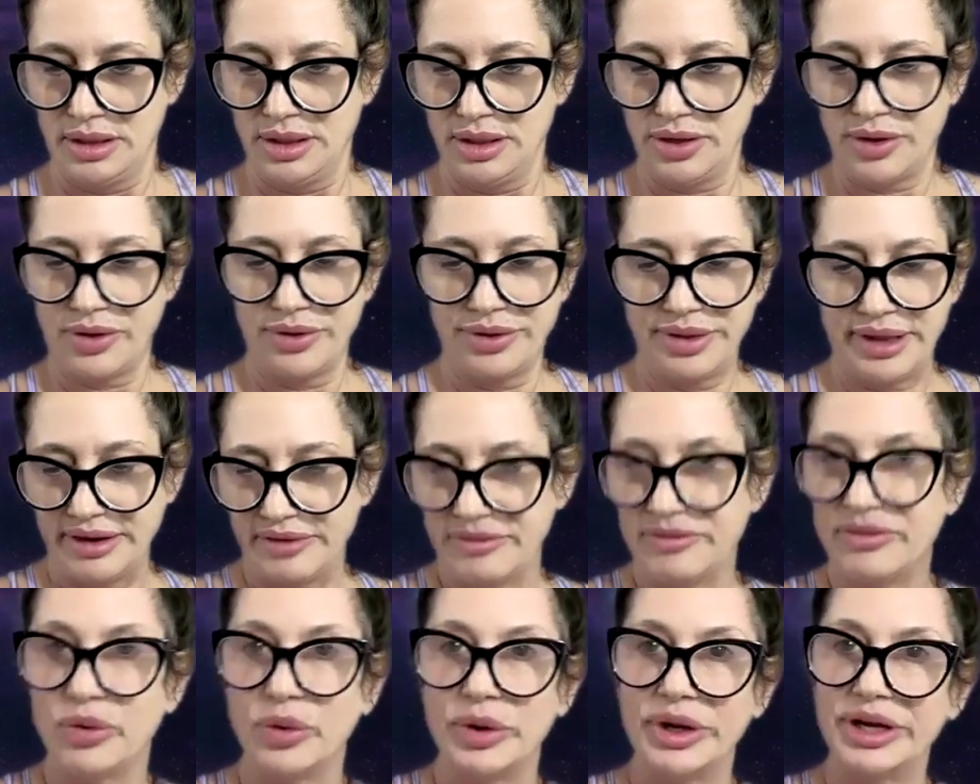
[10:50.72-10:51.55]
They
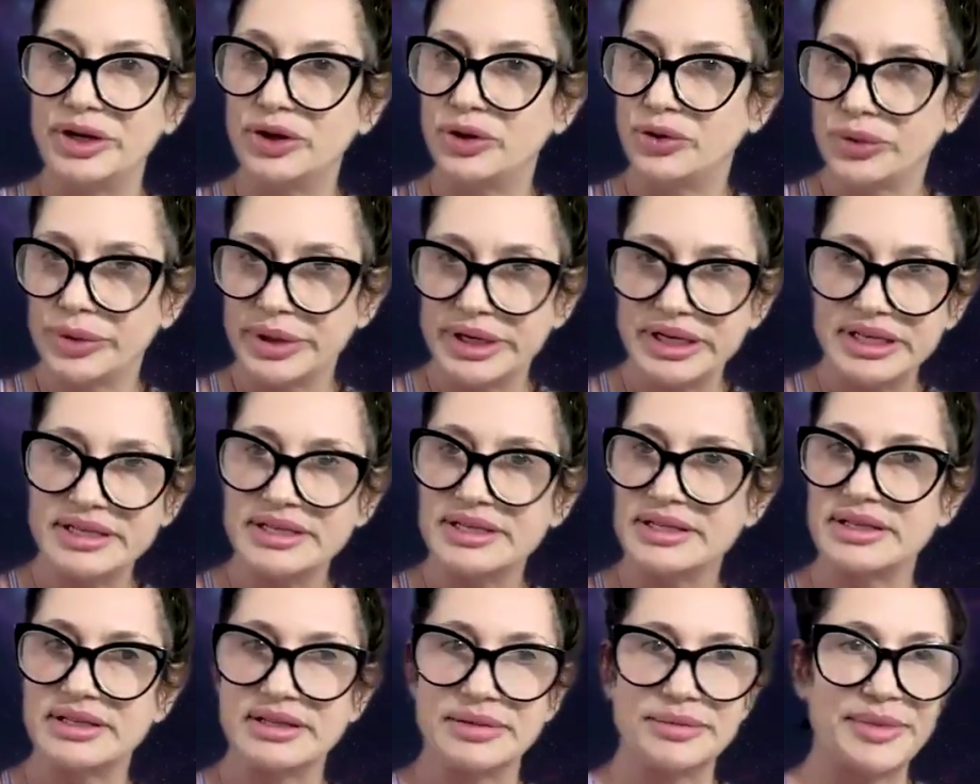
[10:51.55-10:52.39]
avoid
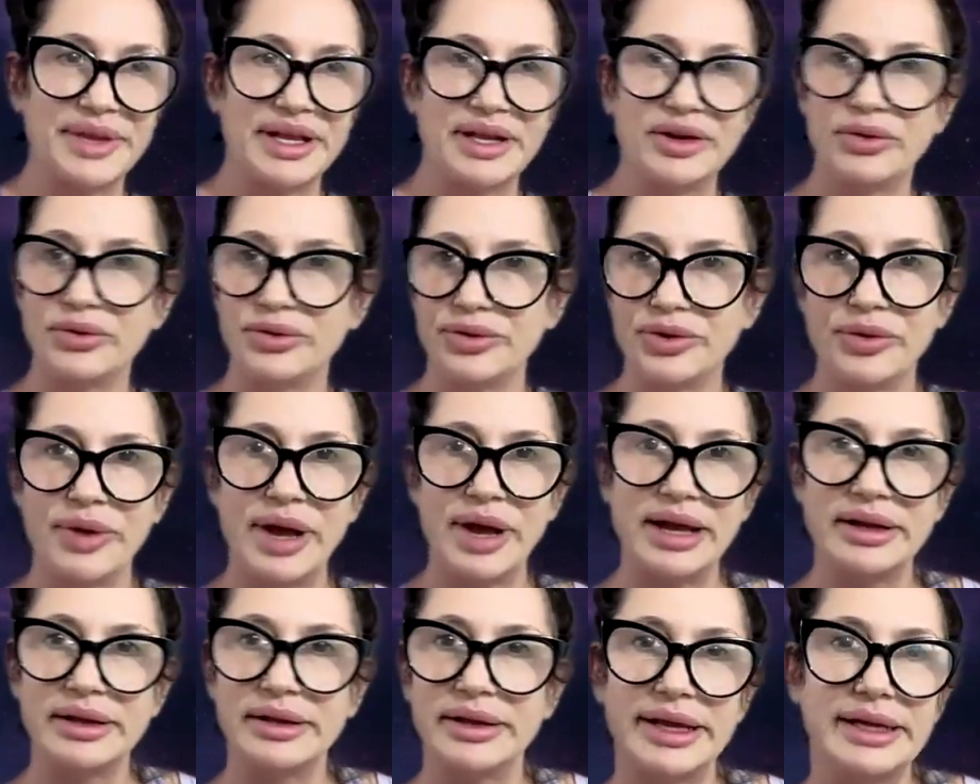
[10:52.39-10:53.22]
criticism. They don't know
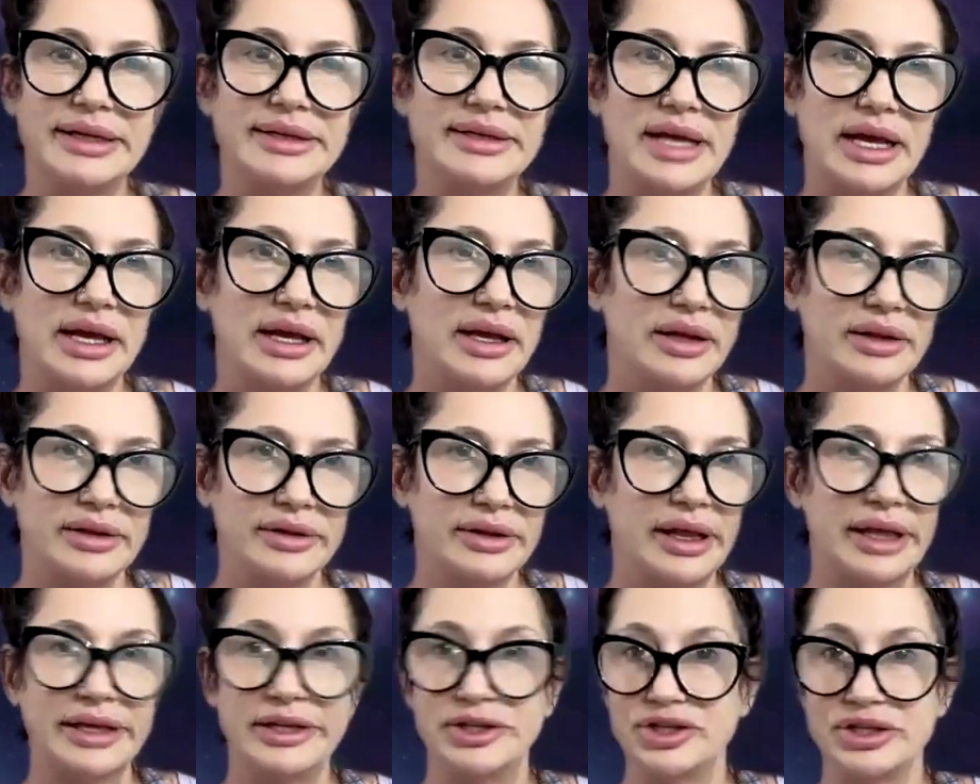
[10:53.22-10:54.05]
how
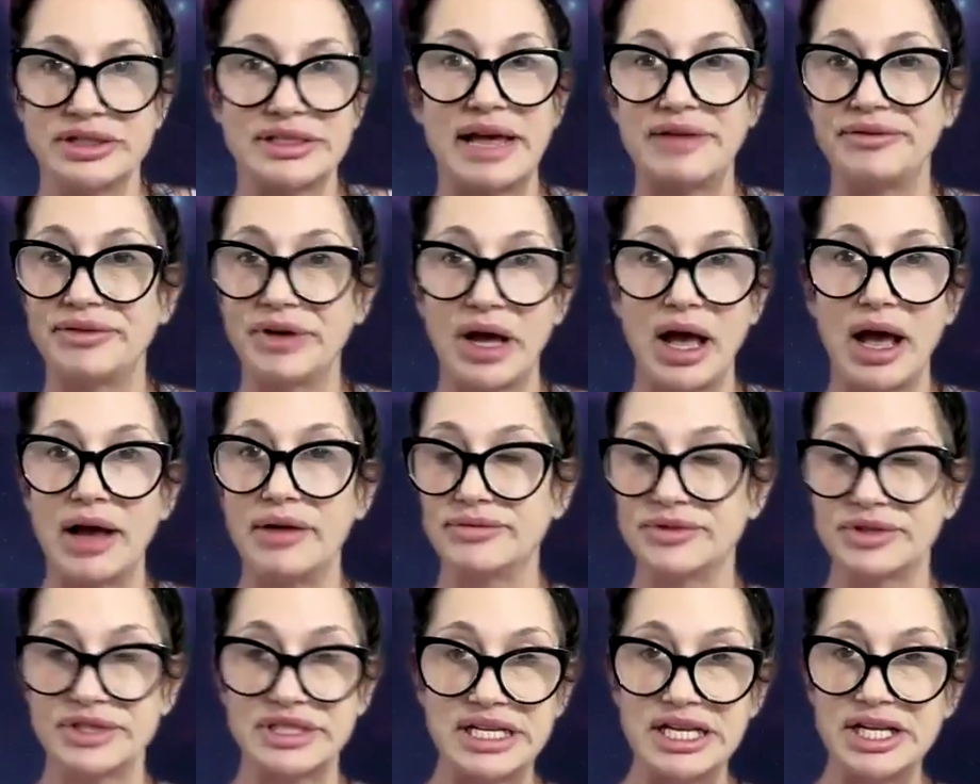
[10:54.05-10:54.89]
to just have a
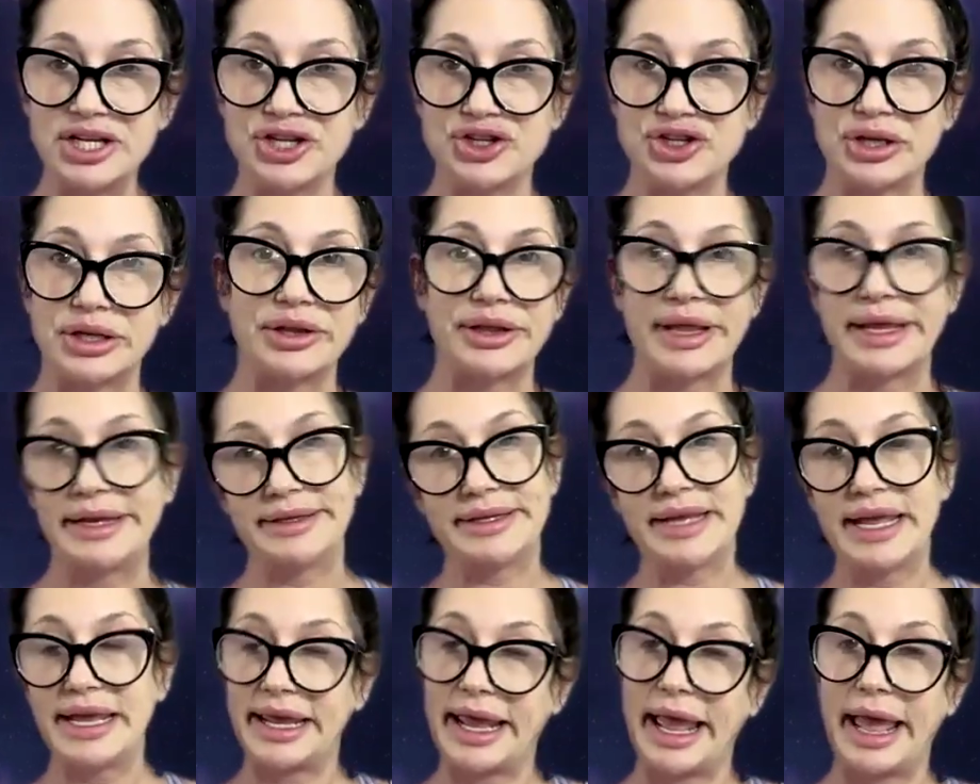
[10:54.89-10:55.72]
conversation. They
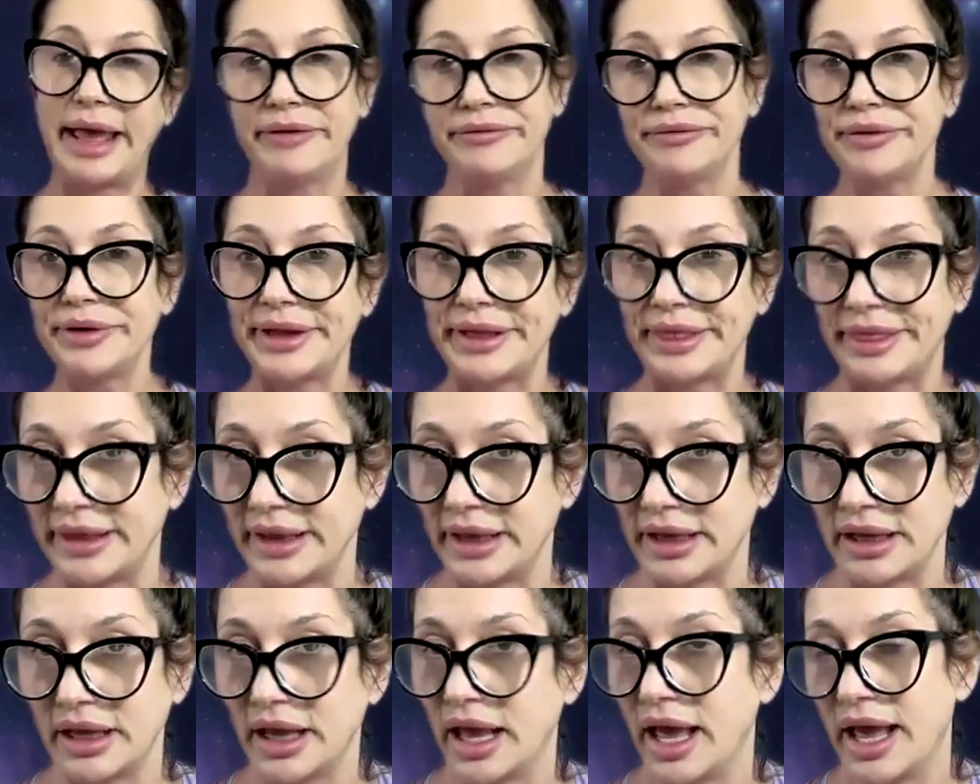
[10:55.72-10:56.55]
take
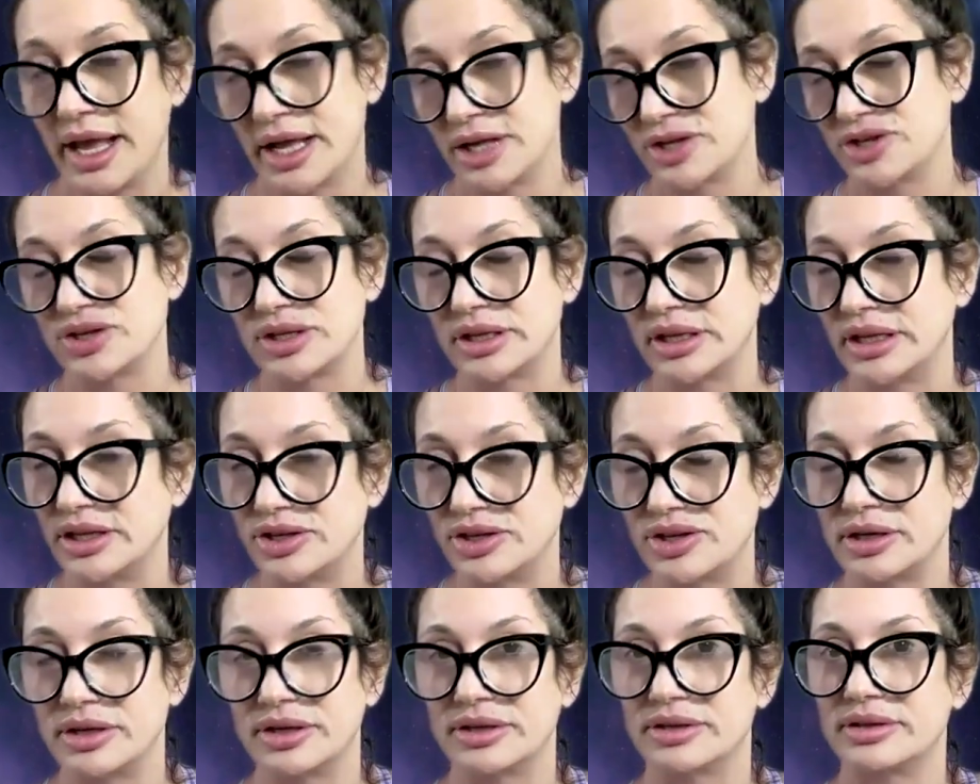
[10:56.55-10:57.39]
everything actually
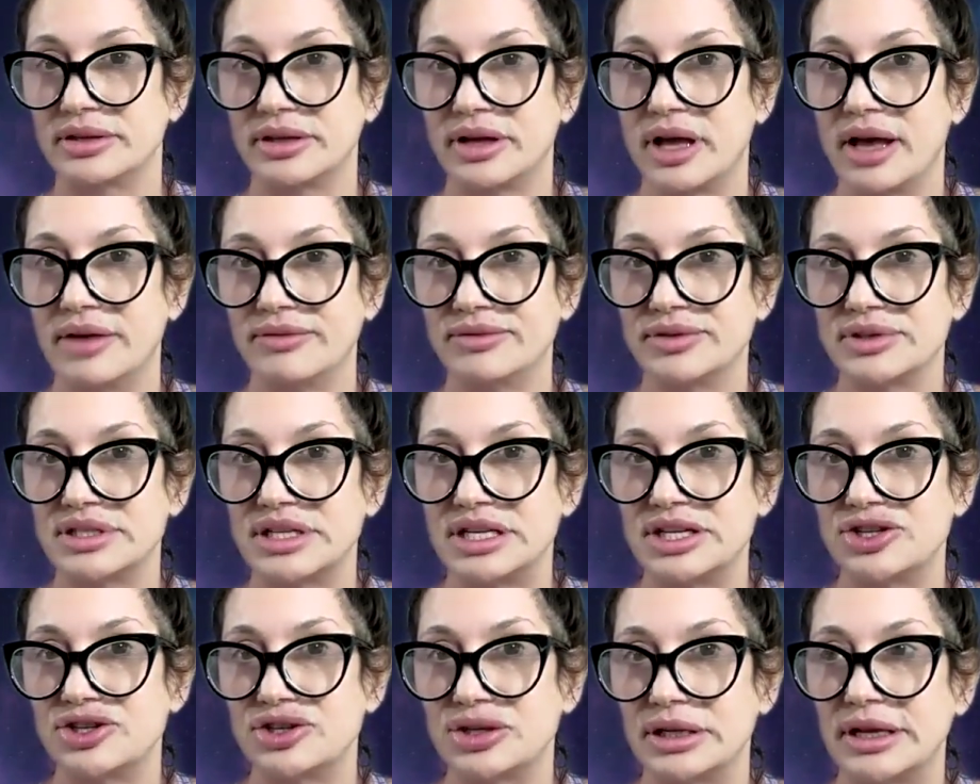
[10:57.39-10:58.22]
just a
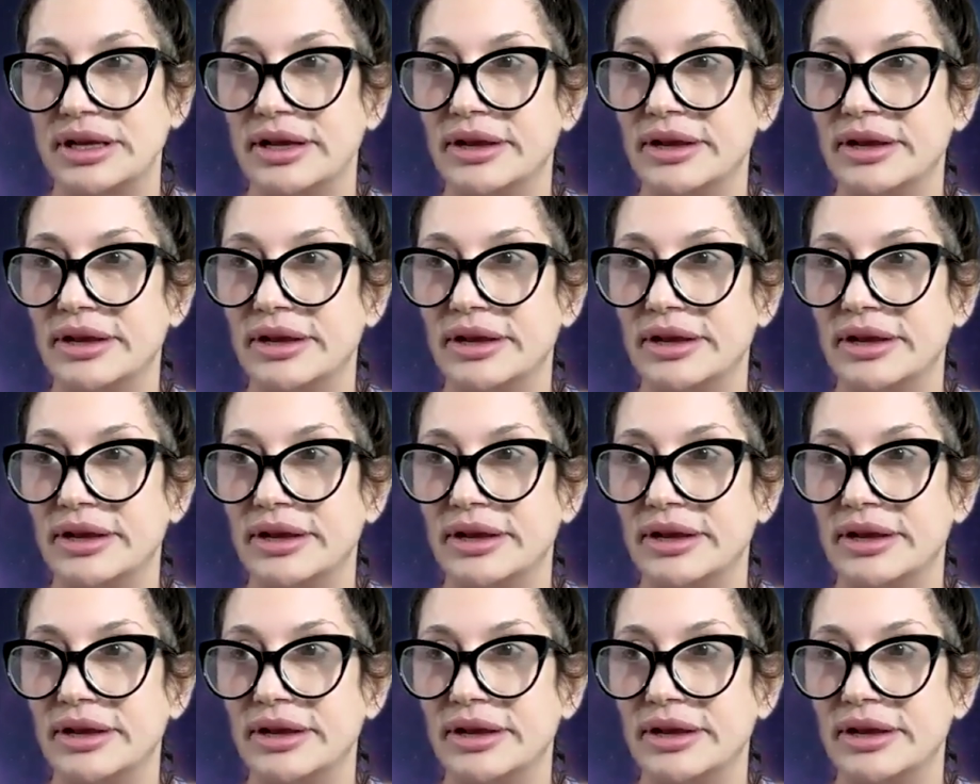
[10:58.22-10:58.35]
conversation.